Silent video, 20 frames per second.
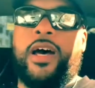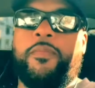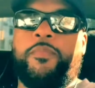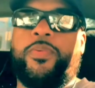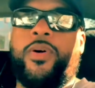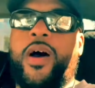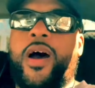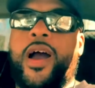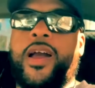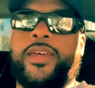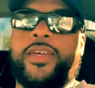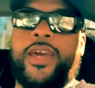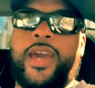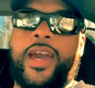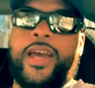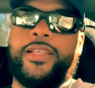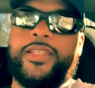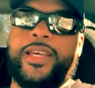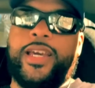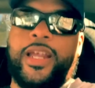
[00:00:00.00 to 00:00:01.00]

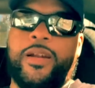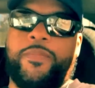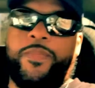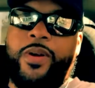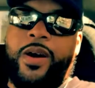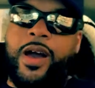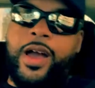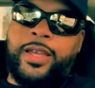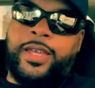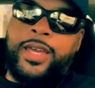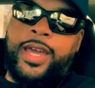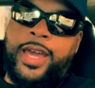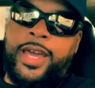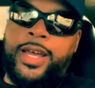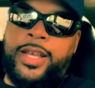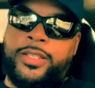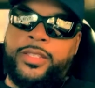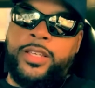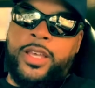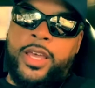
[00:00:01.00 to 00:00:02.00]
podcast. He got a
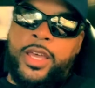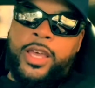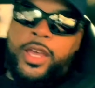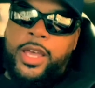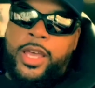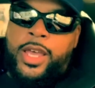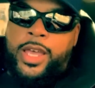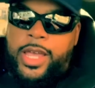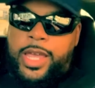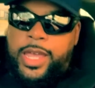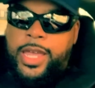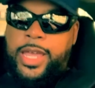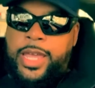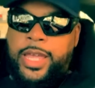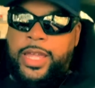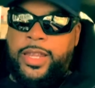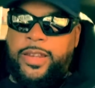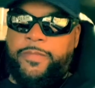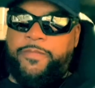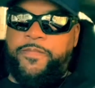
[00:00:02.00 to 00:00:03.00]
podcast
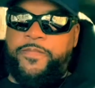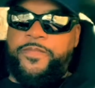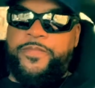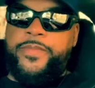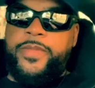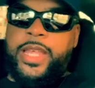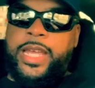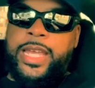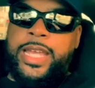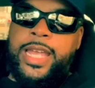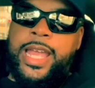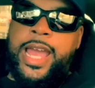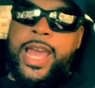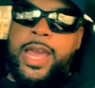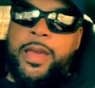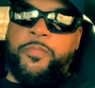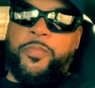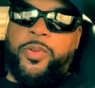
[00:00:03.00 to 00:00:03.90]
and he had